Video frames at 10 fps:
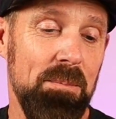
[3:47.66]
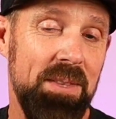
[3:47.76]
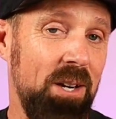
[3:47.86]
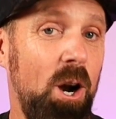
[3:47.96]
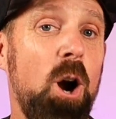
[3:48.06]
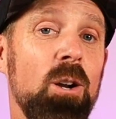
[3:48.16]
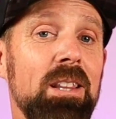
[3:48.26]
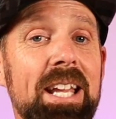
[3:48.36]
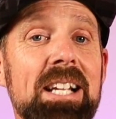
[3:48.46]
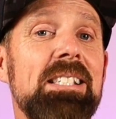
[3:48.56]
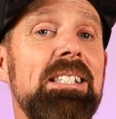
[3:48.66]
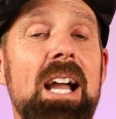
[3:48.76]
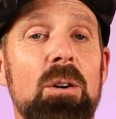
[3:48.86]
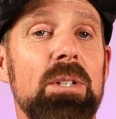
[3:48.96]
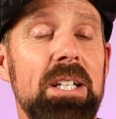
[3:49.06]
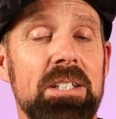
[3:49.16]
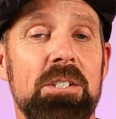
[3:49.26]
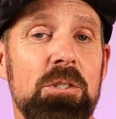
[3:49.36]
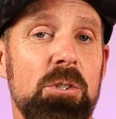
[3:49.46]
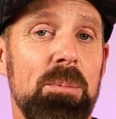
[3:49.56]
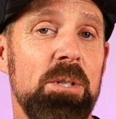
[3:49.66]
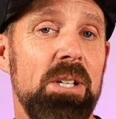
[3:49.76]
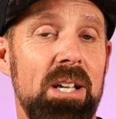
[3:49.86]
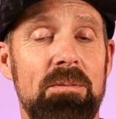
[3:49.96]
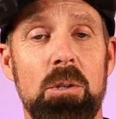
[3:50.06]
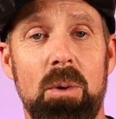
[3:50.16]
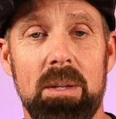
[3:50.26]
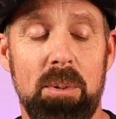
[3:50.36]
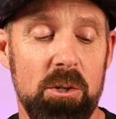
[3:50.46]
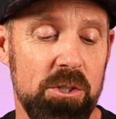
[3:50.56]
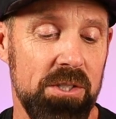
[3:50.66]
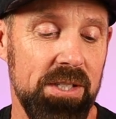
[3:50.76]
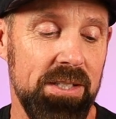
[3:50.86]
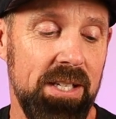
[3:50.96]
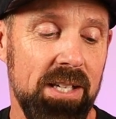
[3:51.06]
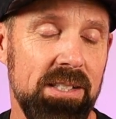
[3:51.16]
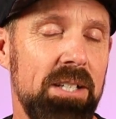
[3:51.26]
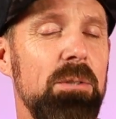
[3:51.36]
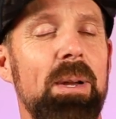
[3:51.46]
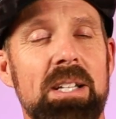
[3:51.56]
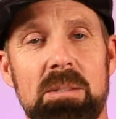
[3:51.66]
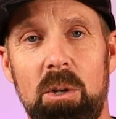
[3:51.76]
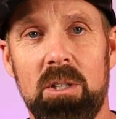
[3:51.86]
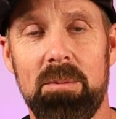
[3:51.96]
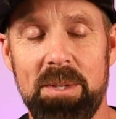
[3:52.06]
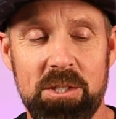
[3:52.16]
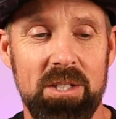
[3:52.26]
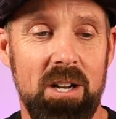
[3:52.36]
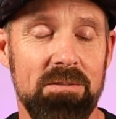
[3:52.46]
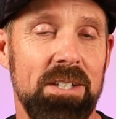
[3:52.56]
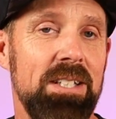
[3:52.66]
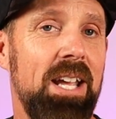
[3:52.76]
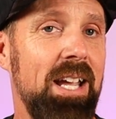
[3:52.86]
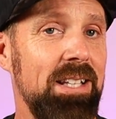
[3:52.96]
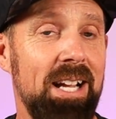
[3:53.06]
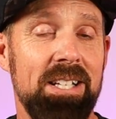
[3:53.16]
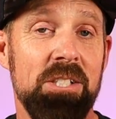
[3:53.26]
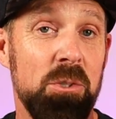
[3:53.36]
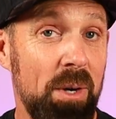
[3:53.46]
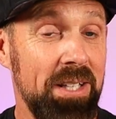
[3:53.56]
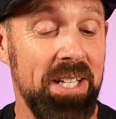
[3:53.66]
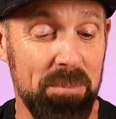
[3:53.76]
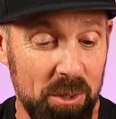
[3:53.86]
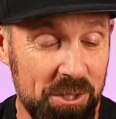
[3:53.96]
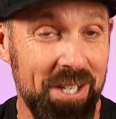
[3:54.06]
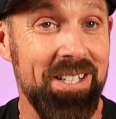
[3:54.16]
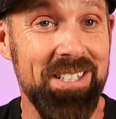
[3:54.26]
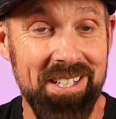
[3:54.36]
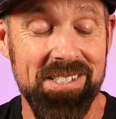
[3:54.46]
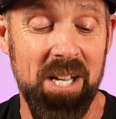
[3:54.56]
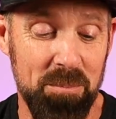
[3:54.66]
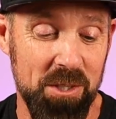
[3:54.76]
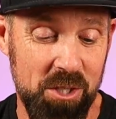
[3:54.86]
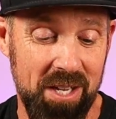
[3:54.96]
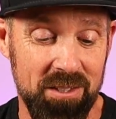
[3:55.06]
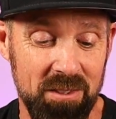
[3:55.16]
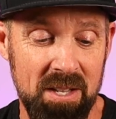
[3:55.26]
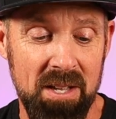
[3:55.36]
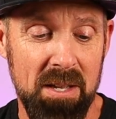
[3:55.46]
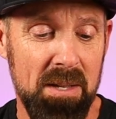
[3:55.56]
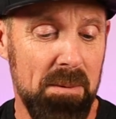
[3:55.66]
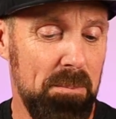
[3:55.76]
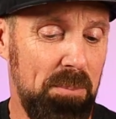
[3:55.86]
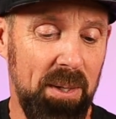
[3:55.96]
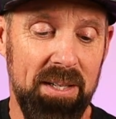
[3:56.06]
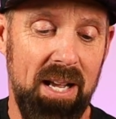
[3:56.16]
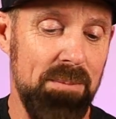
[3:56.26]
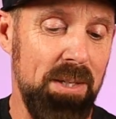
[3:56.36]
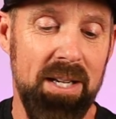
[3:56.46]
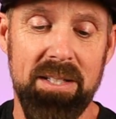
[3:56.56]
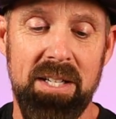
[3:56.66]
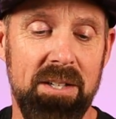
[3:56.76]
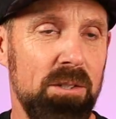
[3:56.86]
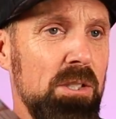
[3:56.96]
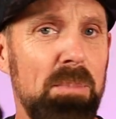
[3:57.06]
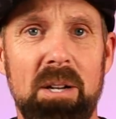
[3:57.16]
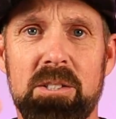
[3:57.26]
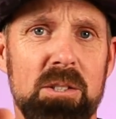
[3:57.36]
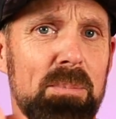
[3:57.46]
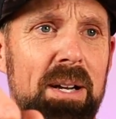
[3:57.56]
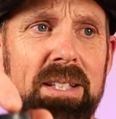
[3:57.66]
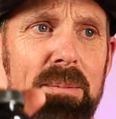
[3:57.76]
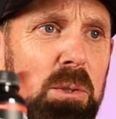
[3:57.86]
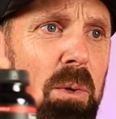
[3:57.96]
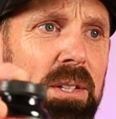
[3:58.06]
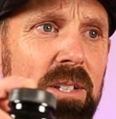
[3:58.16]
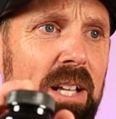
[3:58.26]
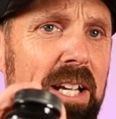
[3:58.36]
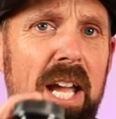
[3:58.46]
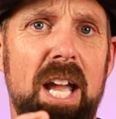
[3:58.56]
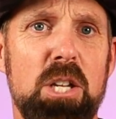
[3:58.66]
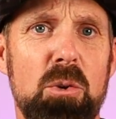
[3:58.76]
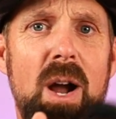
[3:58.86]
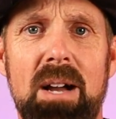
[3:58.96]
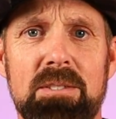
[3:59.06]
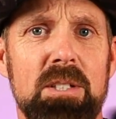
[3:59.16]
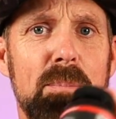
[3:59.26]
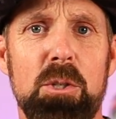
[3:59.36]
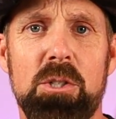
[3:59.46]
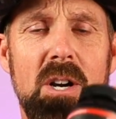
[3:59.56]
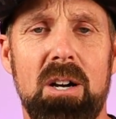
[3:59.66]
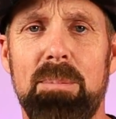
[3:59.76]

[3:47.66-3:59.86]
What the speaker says: There are links down in the description if you want to purchase it. Yes, I do make a small commission off it, and that is greatly appreciated. It does help the channel, but I'm not here sponsored by them to where they're like, hey, you have to push our